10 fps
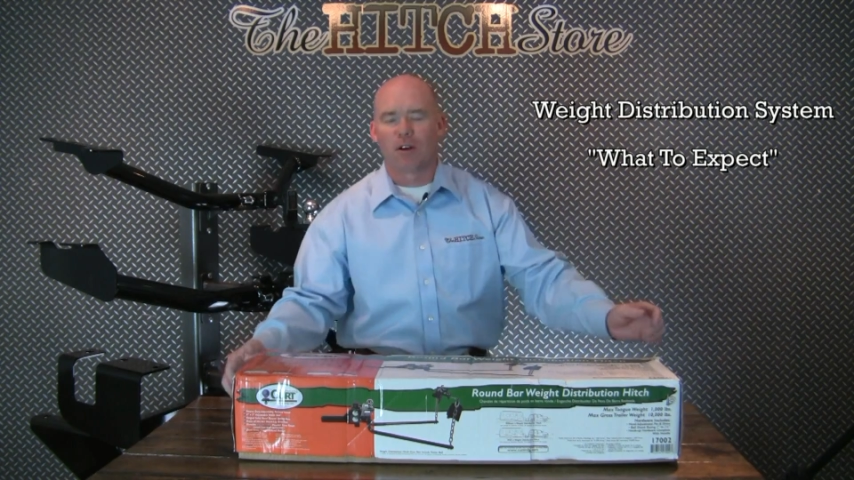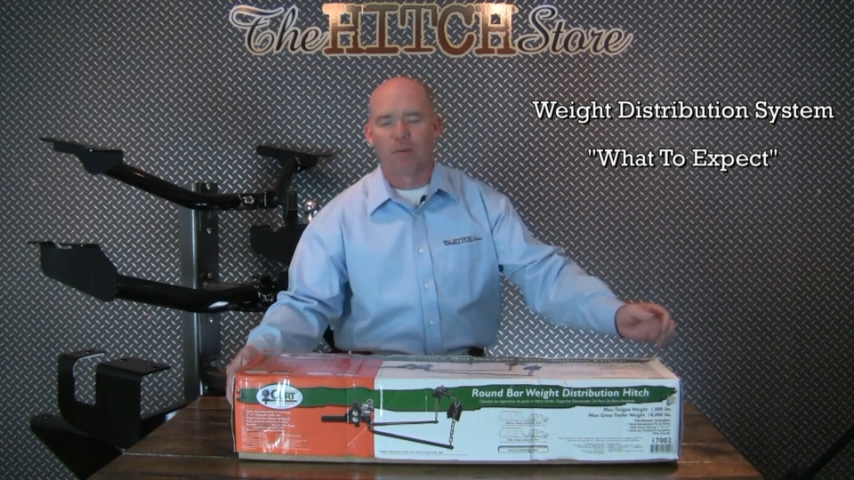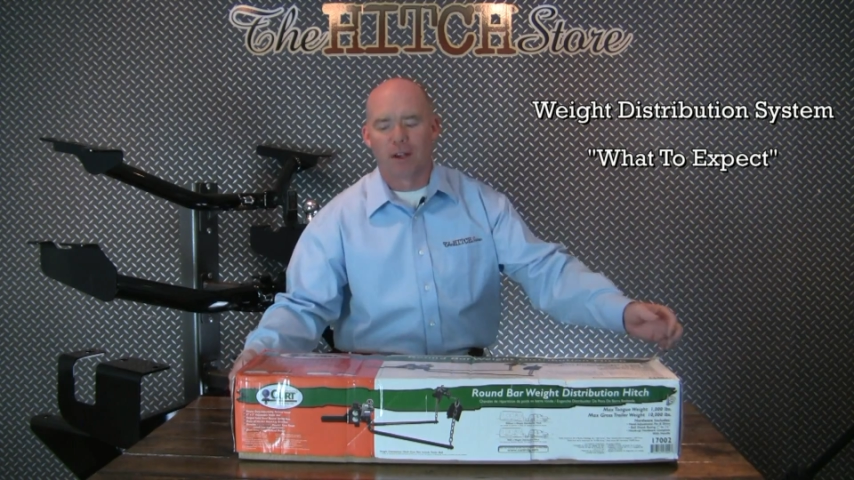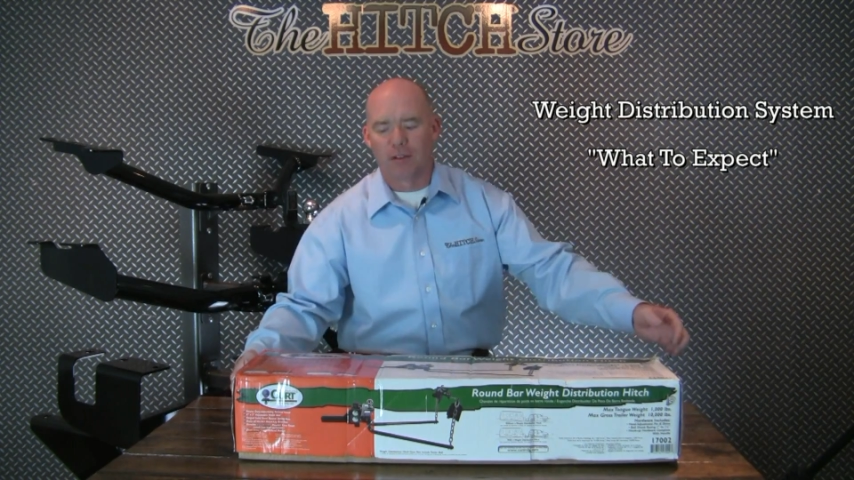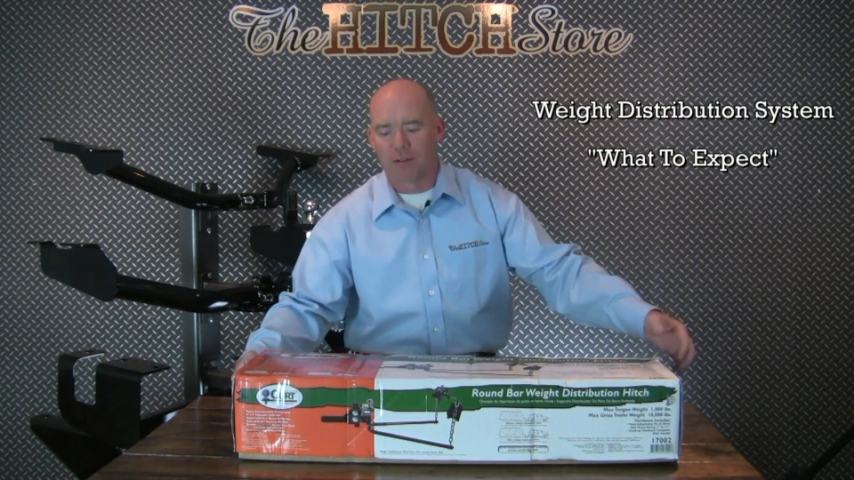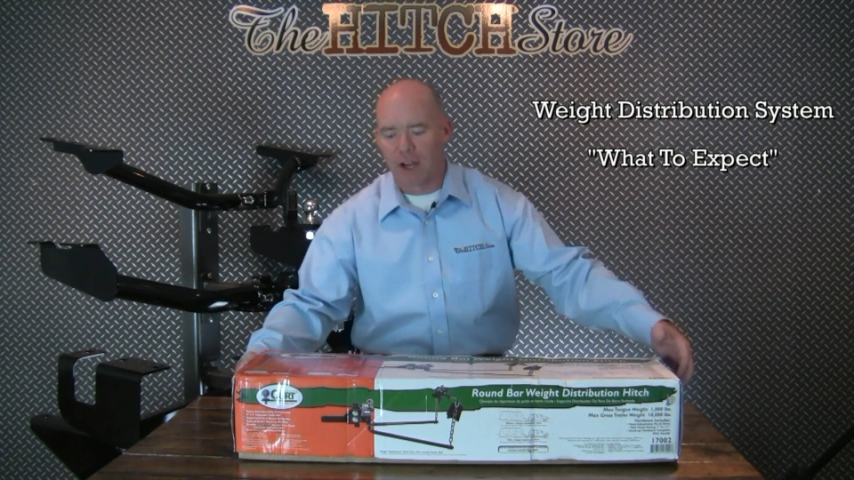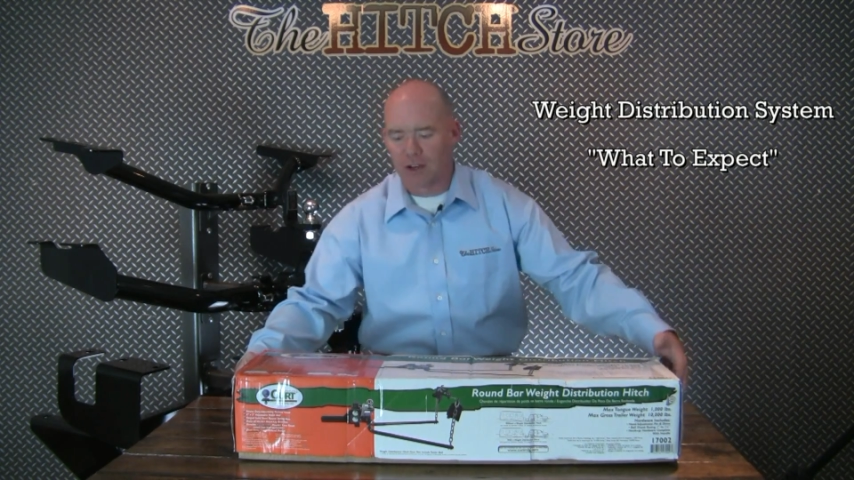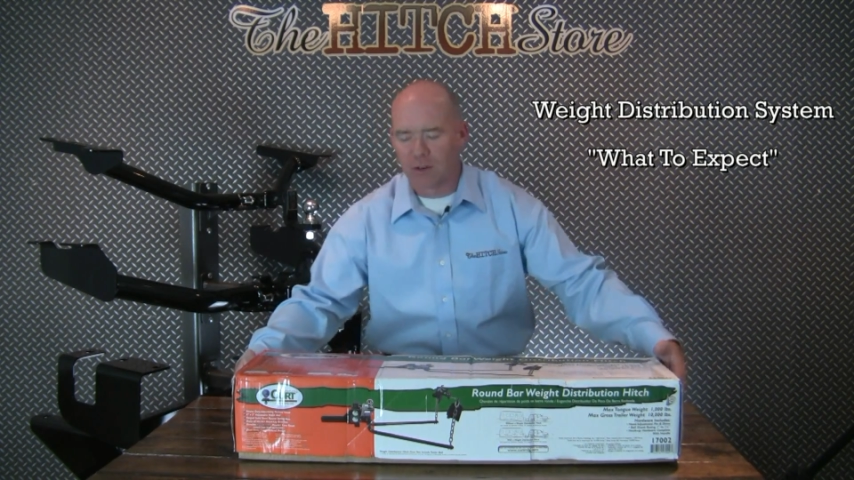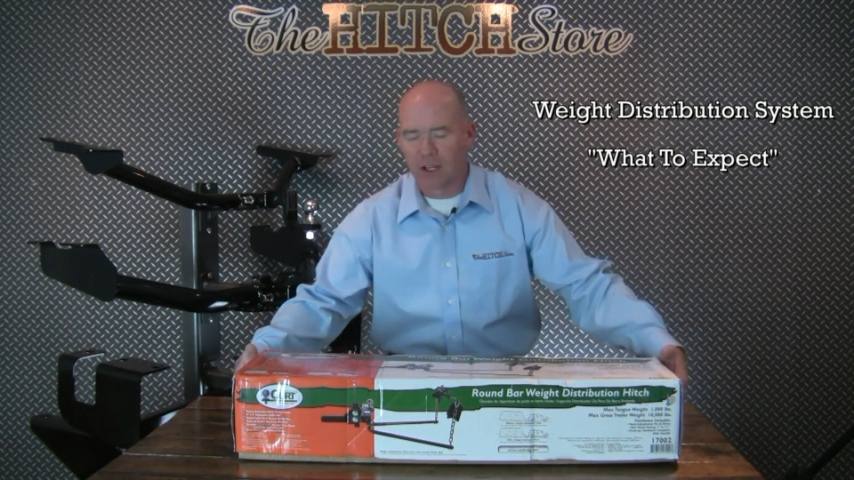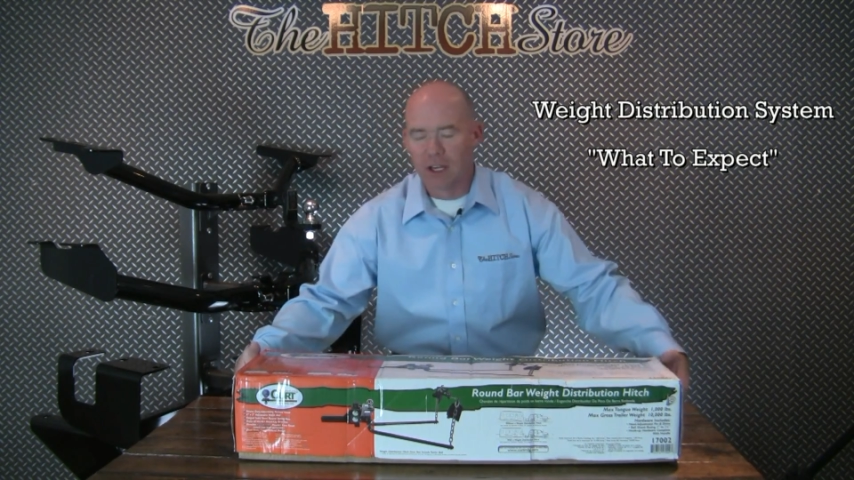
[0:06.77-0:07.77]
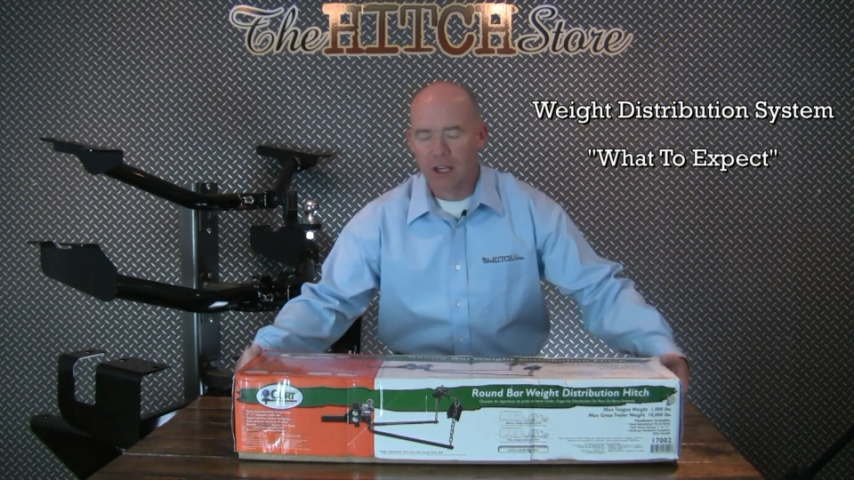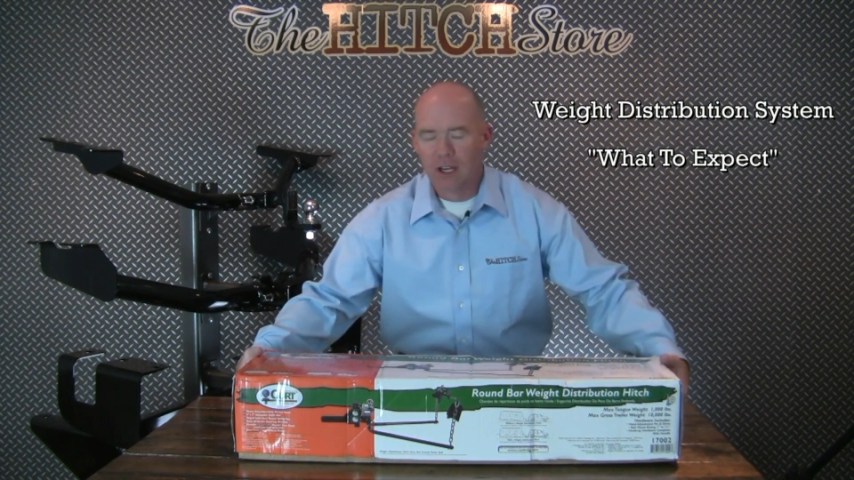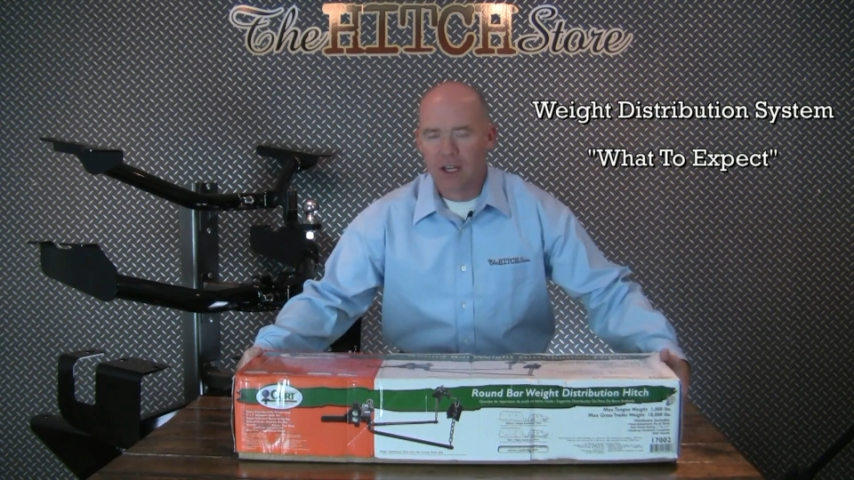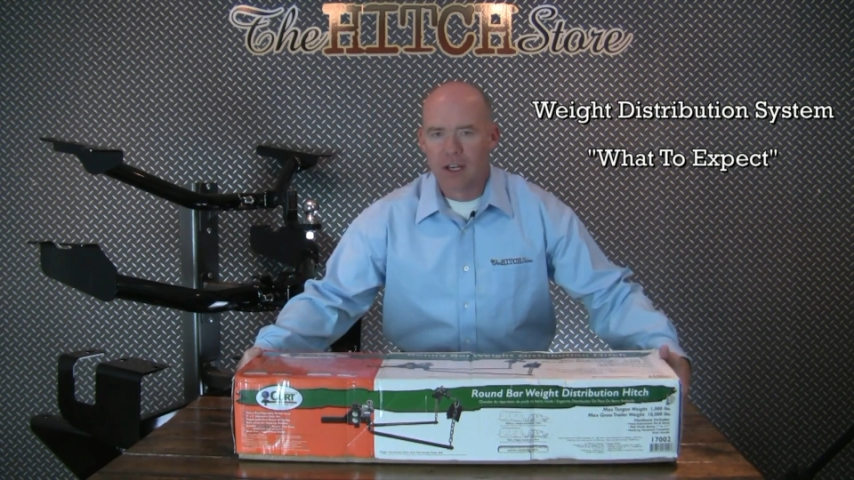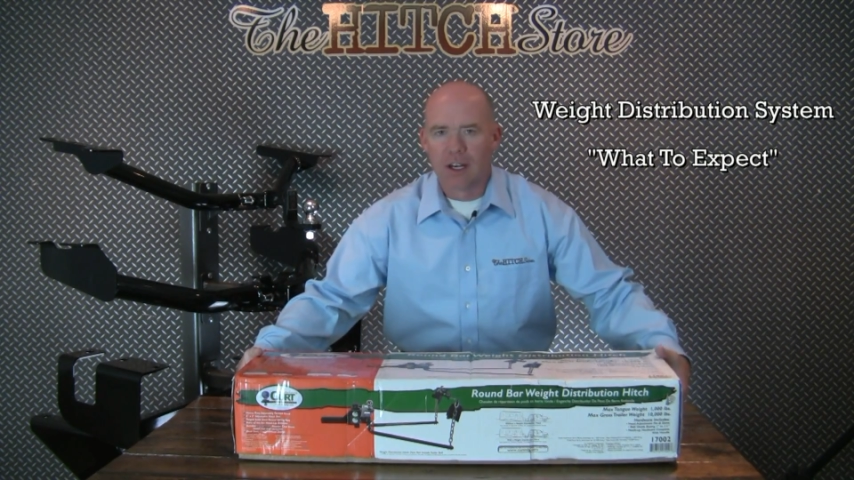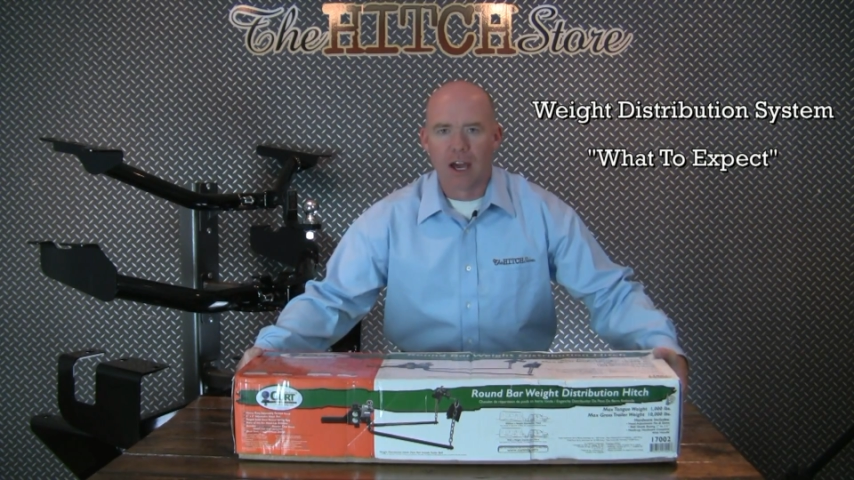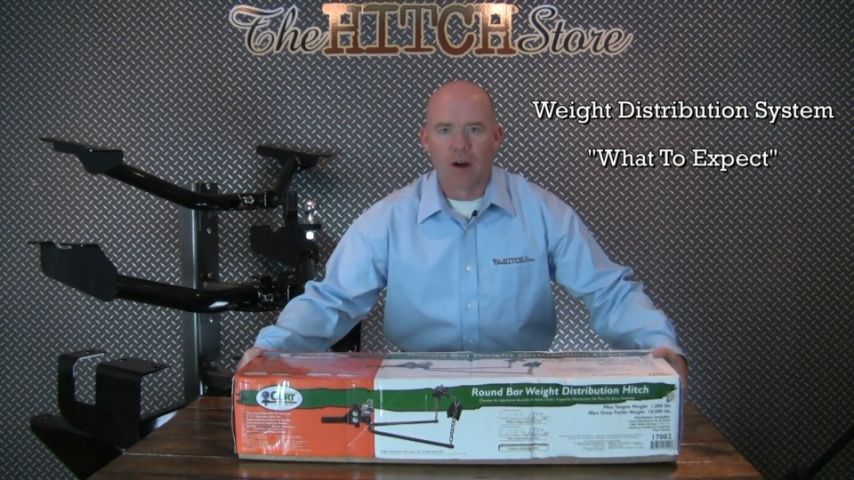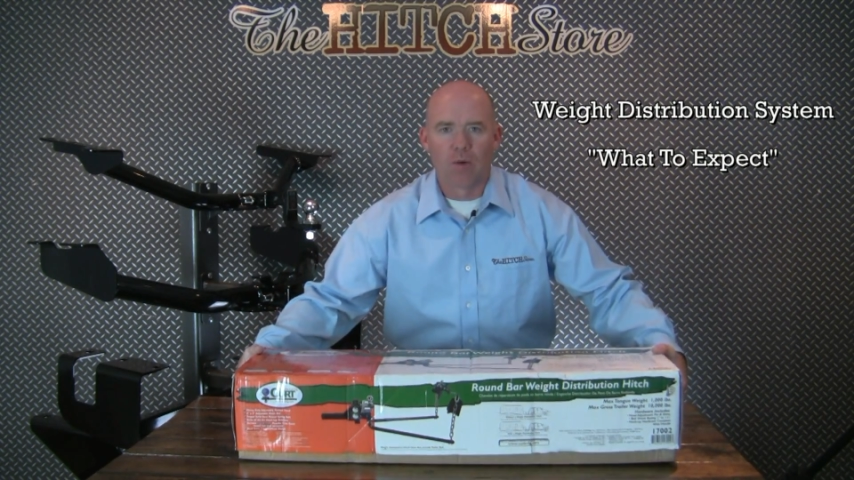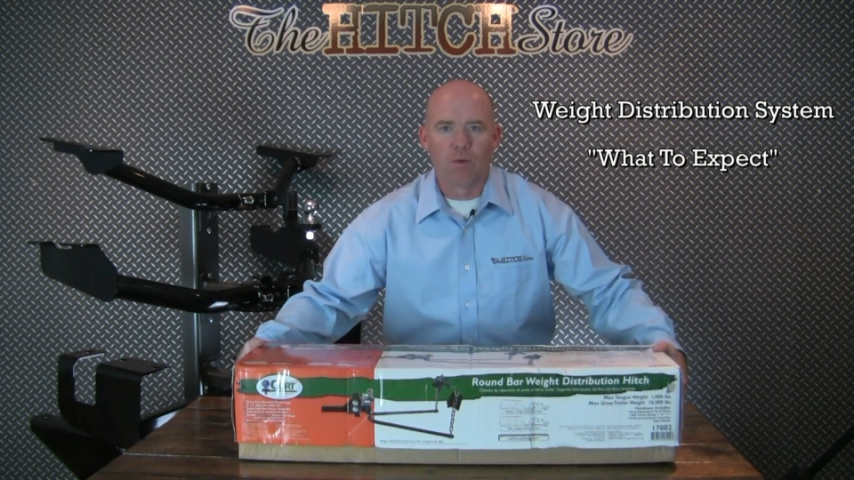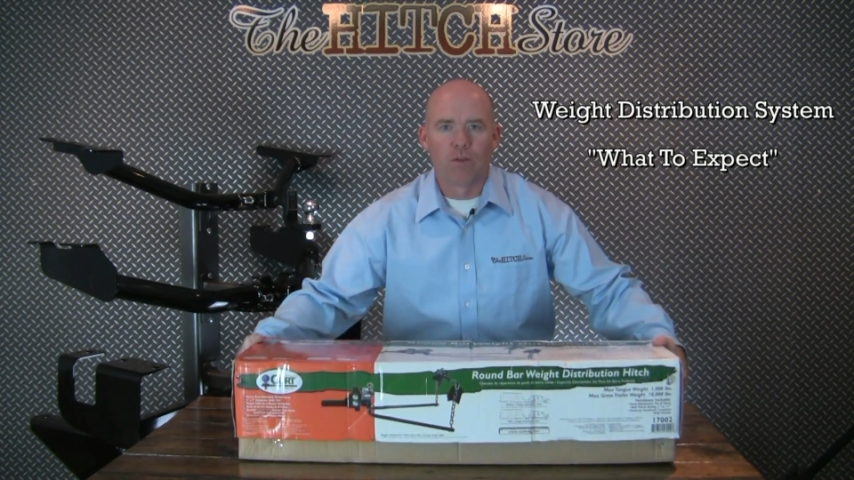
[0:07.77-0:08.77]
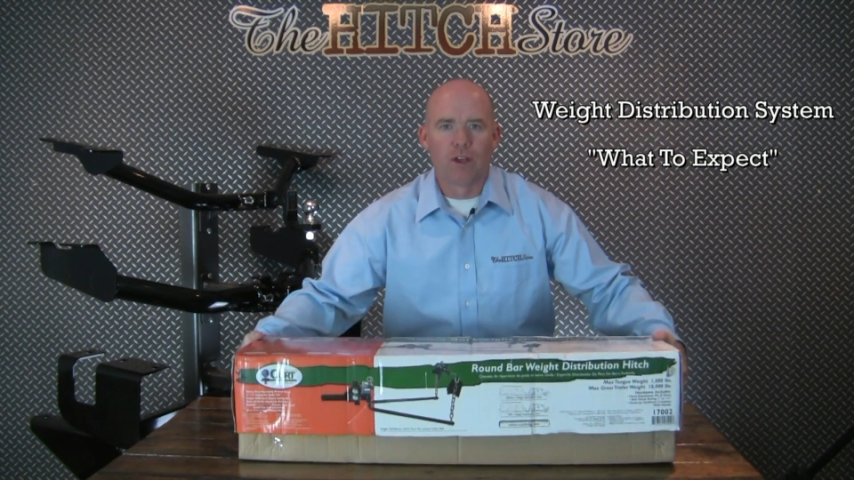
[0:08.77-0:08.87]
Kurt Manufacturing. Now,